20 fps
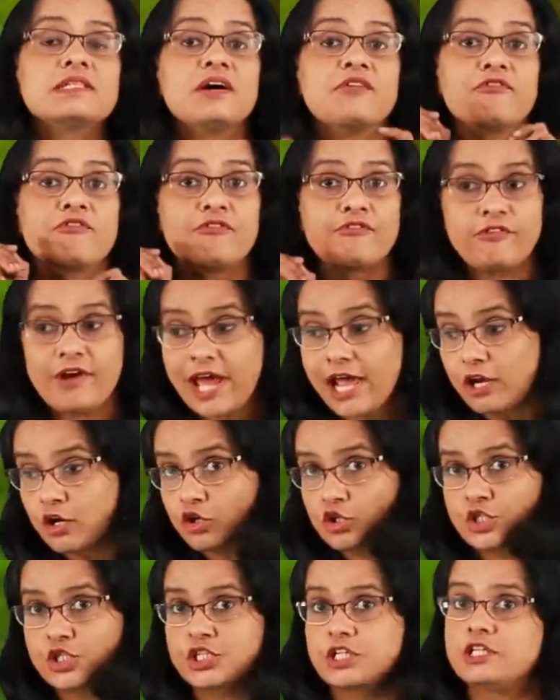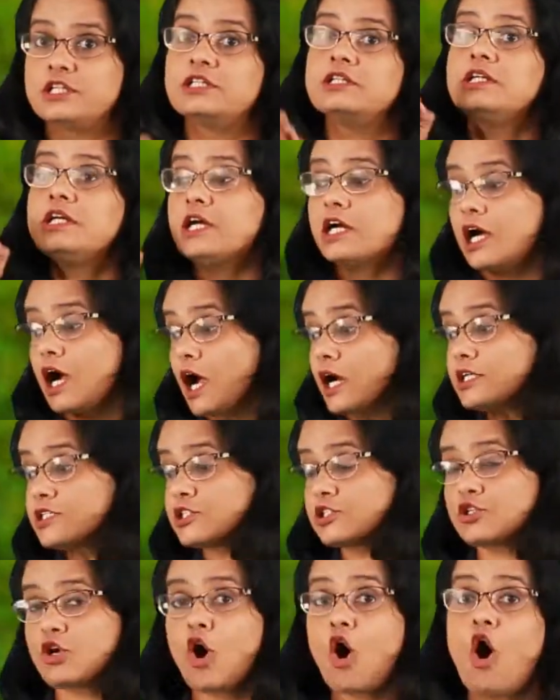the phellogen
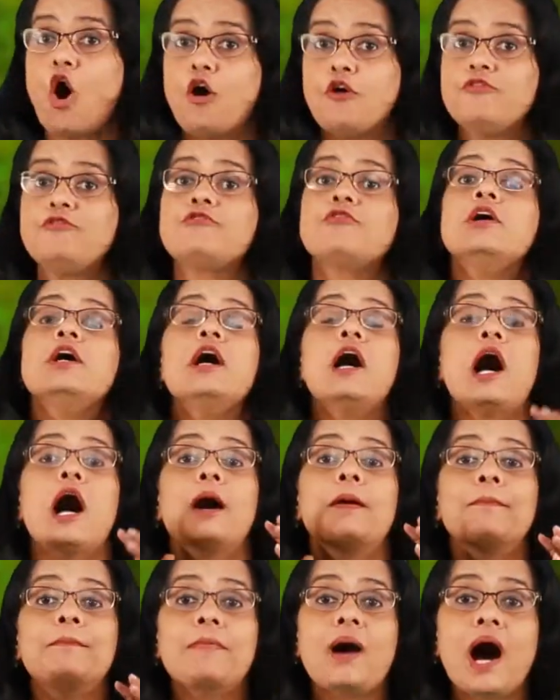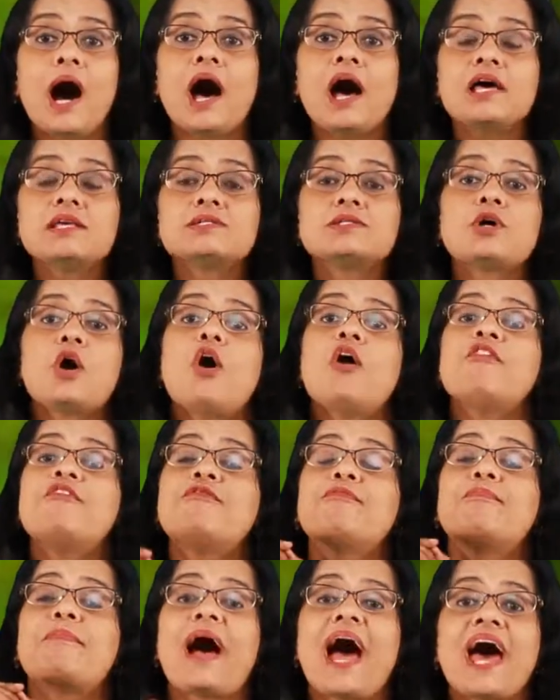cuts off a mass of
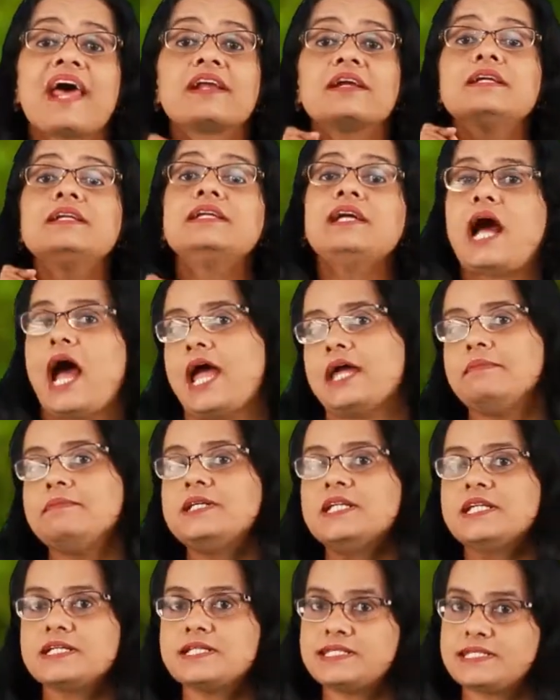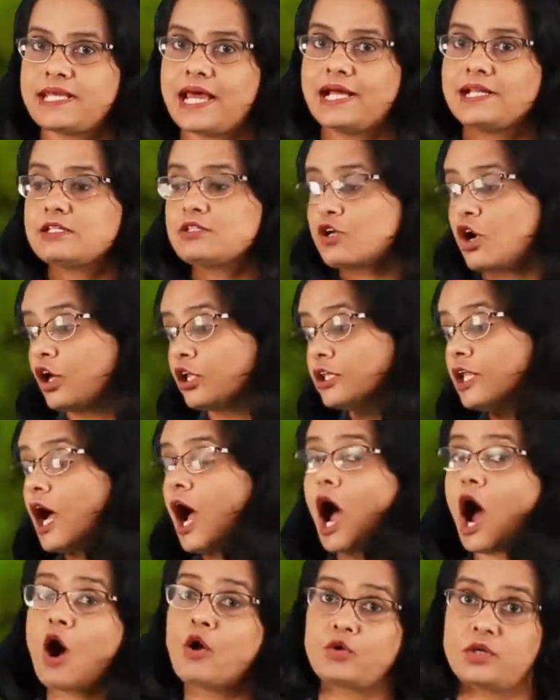parenchymatous cells on the
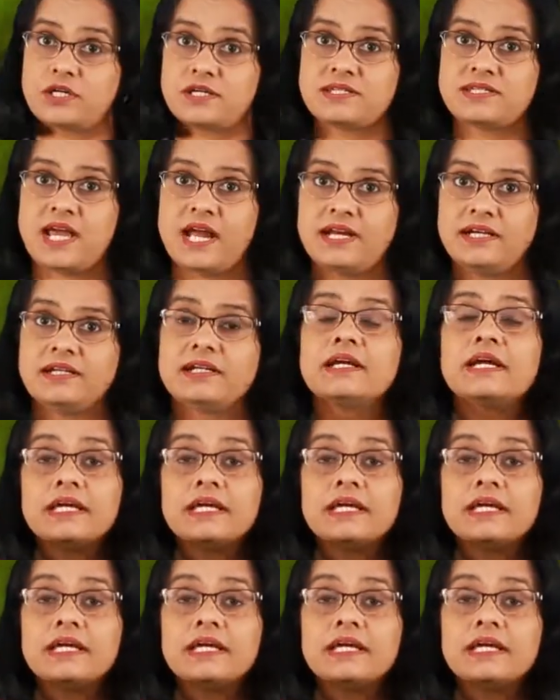outer side.